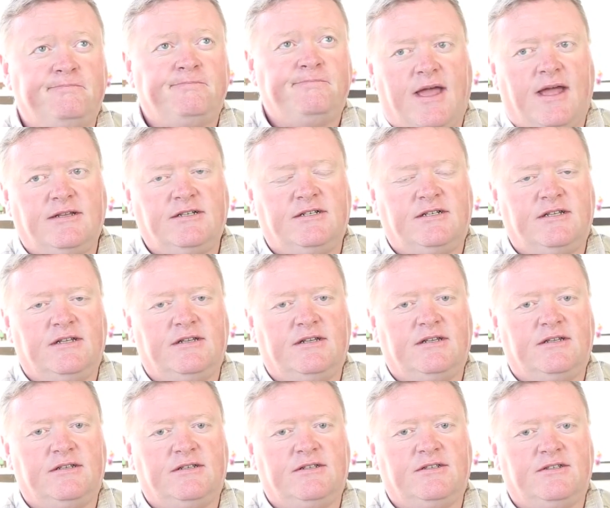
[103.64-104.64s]
Adjutant
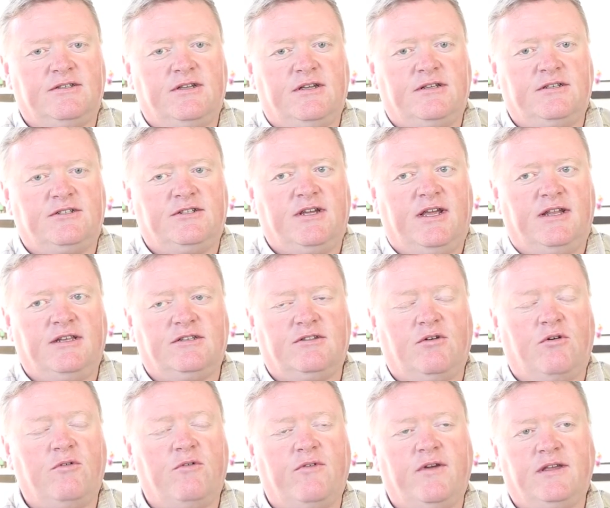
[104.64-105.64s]
has, has changed
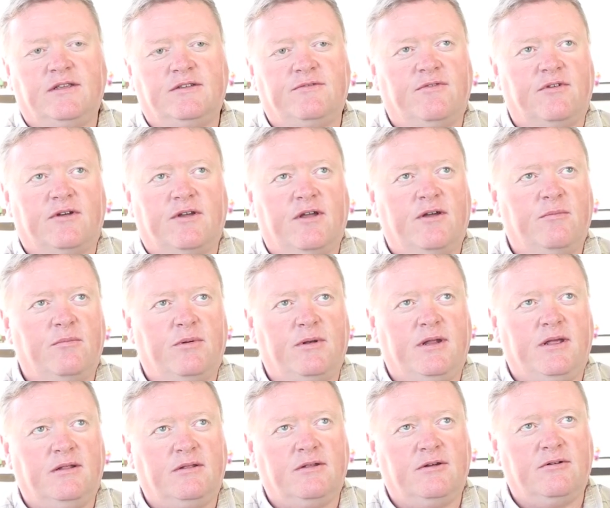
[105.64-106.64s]
the whole face of our
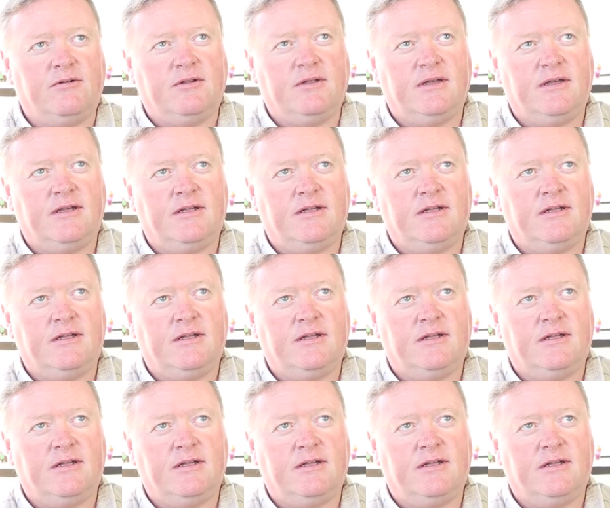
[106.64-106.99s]
company, literally.